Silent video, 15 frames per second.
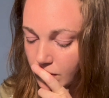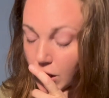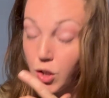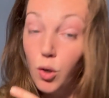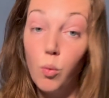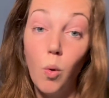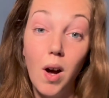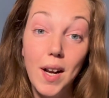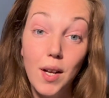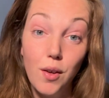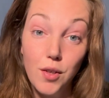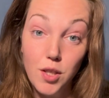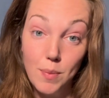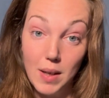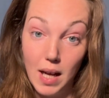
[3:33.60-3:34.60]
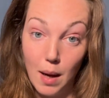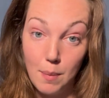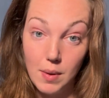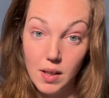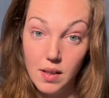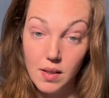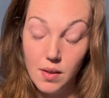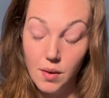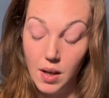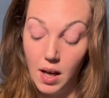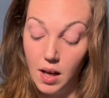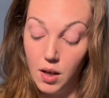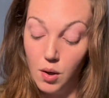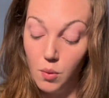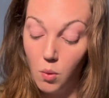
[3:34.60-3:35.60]
wanting ultimate happiness,
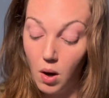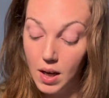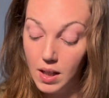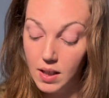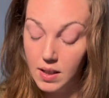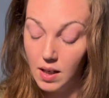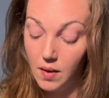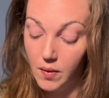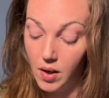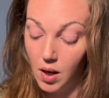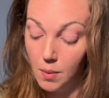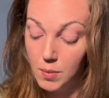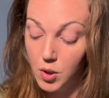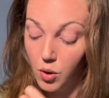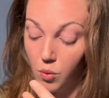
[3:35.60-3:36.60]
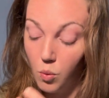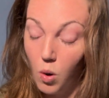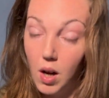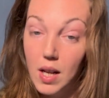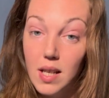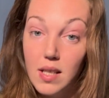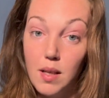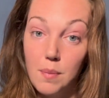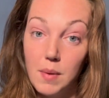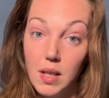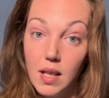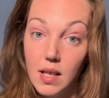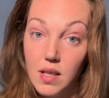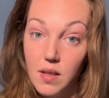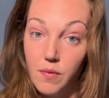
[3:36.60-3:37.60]
okay? You're wanting the Ten of Cups. You're wanting something
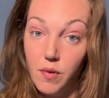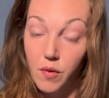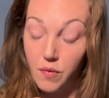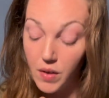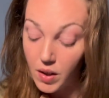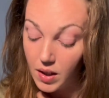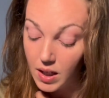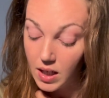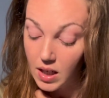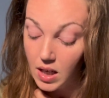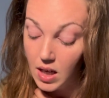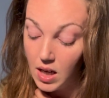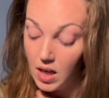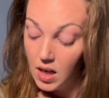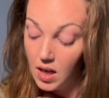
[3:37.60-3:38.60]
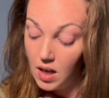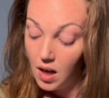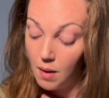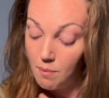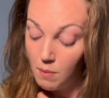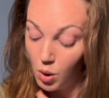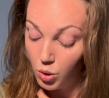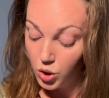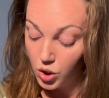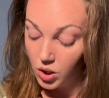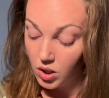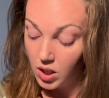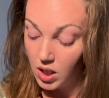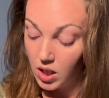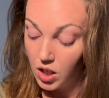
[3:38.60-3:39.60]
that's fulfilling
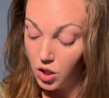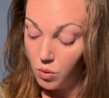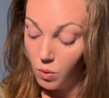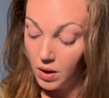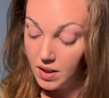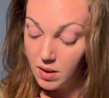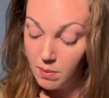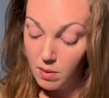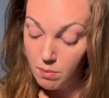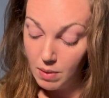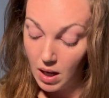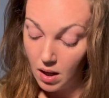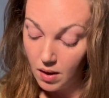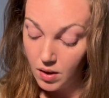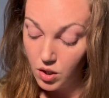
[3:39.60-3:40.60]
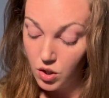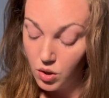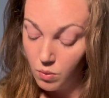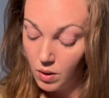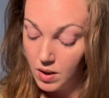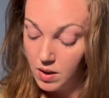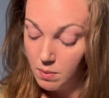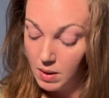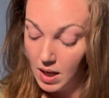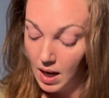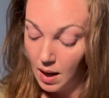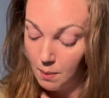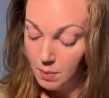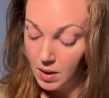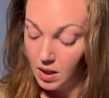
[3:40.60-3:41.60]
emotionally. You want to be balanced. You want to be
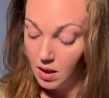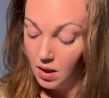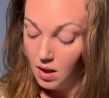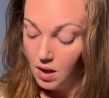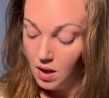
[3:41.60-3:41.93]
happy.